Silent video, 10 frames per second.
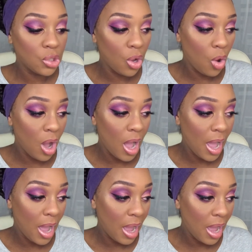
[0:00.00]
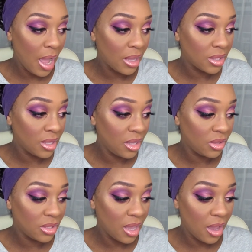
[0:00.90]
So I
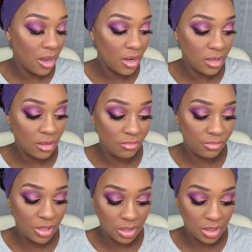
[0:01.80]
think that